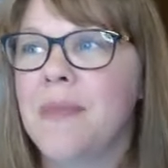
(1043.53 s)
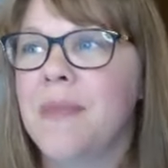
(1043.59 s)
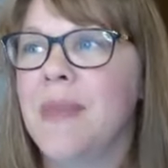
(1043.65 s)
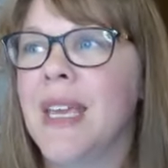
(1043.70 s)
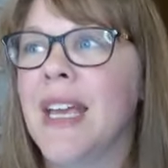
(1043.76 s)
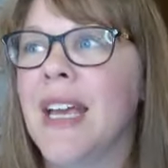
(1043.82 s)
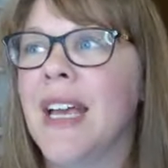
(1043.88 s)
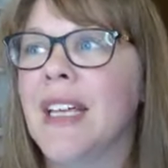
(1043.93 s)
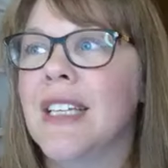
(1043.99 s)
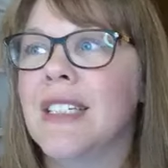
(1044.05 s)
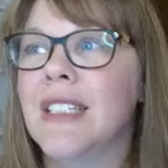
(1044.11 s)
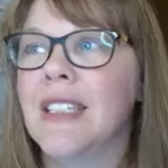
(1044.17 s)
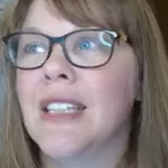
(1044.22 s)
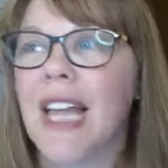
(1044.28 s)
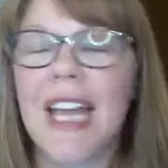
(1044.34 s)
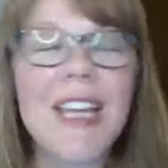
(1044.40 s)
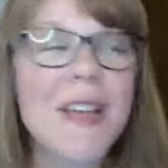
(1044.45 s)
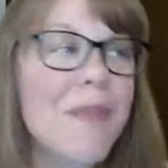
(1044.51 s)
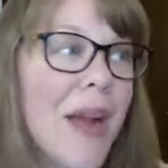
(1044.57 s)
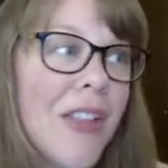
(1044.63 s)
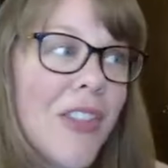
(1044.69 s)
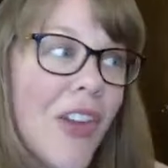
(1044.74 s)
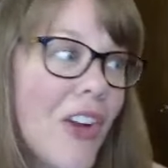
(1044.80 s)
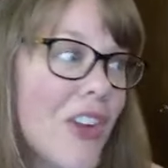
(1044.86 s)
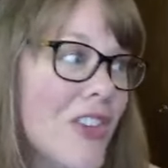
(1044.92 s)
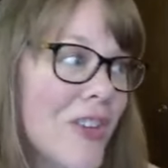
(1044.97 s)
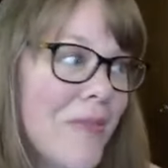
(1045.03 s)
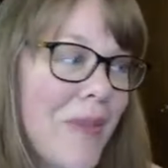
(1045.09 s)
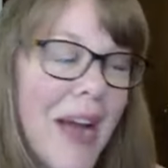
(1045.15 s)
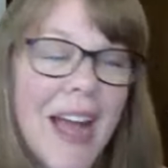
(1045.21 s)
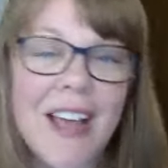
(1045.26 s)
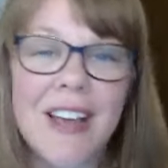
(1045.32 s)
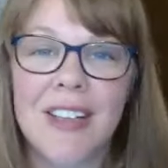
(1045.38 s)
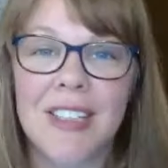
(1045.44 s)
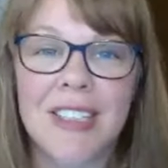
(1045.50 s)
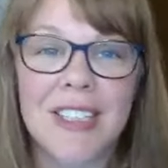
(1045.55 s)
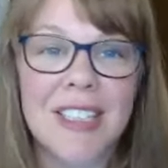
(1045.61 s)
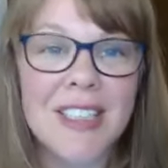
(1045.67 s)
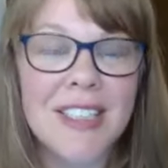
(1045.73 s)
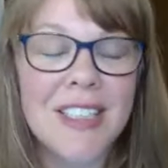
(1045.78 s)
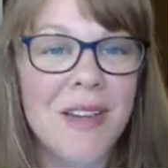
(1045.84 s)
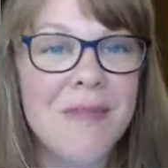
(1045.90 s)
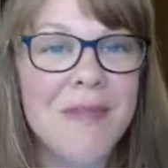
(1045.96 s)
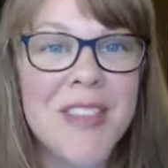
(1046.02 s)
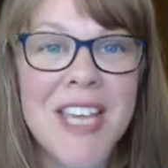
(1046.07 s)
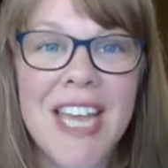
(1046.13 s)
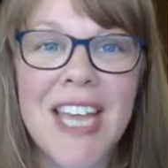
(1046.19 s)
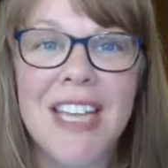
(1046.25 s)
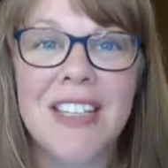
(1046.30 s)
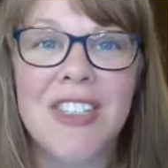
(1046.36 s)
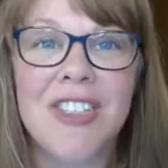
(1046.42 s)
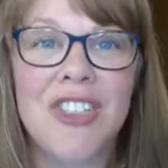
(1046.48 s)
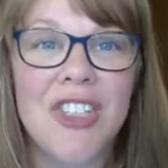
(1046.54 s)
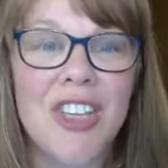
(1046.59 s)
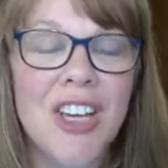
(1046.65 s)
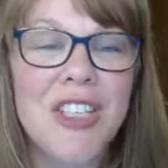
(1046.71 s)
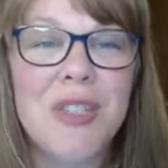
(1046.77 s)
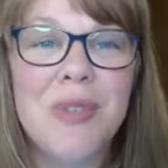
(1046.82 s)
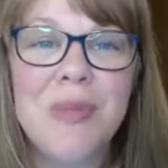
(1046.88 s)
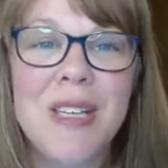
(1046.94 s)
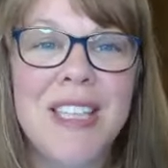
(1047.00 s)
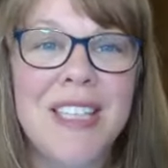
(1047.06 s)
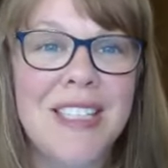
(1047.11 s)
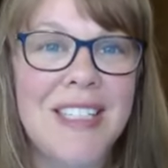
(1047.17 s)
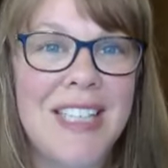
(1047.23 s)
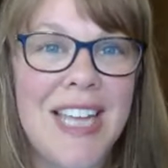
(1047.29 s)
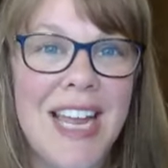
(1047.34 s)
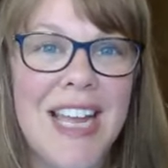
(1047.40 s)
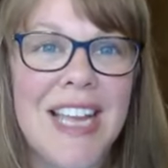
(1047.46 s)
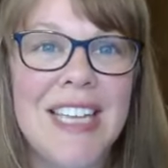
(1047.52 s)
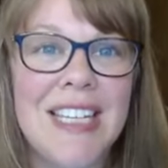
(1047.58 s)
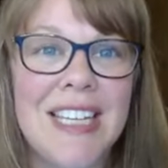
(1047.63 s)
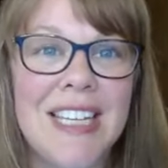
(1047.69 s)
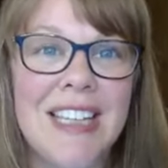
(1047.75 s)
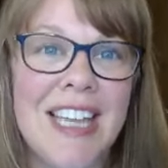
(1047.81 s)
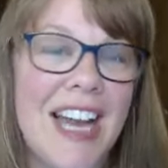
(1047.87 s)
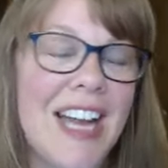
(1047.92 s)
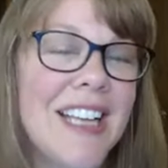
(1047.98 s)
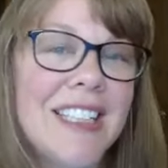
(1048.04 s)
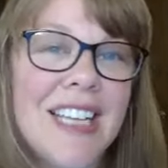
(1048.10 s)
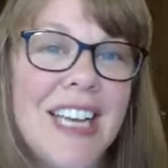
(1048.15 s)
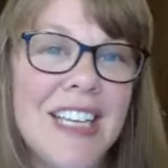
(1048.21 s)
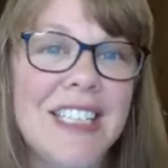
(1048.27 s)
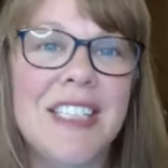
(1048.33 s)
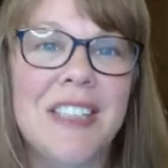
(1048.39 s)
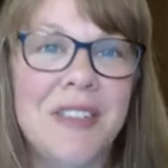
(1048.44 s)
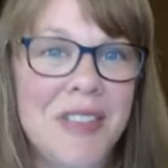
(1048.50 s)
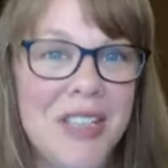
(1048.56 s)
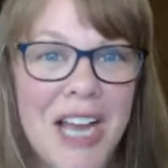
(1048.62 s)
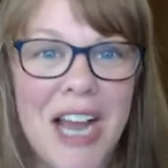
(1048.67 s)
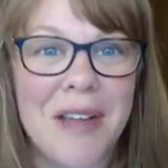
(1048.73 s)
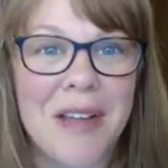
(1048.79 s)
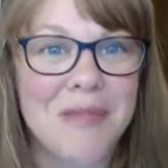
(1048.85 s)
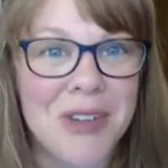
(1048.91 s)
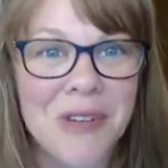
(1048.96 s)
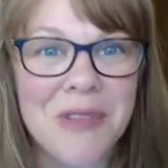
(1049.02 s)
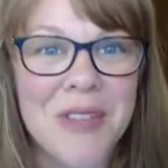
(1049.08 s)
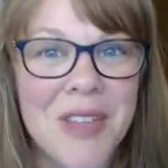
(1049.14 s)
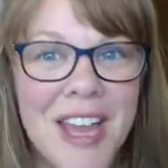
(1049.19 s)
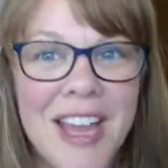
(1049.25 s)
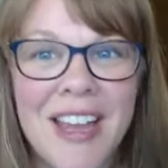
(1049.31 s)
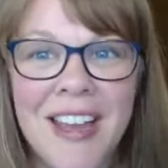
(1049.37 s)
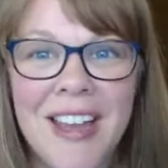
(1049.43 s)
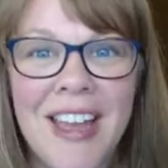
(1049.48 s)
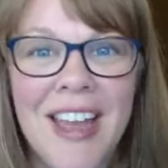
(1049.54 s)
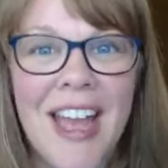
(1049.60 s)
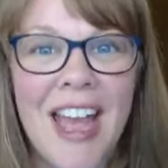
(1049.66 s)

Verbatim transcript: Because, like my laundry piles, some things just withstand that test of time, don't they?